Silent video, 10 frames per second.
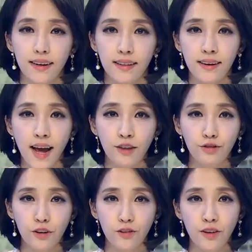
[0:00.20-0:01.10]
The
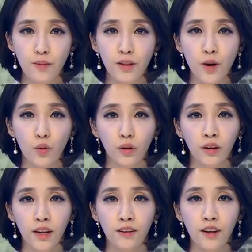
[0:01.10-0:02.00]
National Assembly will
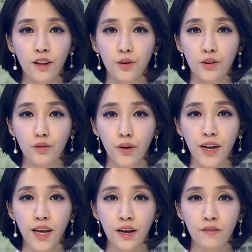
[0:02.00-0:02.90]
continue its
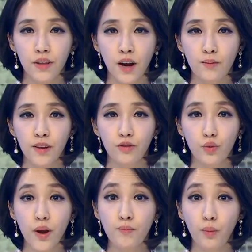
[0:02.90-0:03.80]
screening of the government's
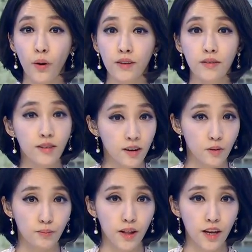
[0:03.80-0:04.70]

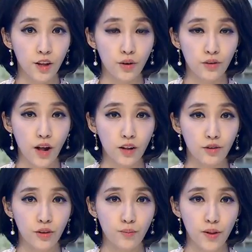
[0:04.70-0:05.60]
3.6 billion US dollar
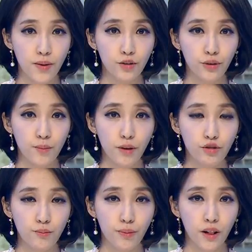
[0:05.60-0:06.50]
supplementary
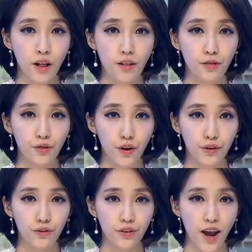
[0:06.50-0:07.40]
budget bill on
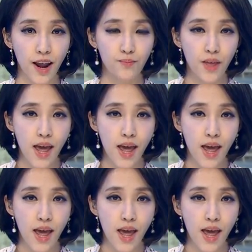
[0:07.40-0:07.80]
Thursday.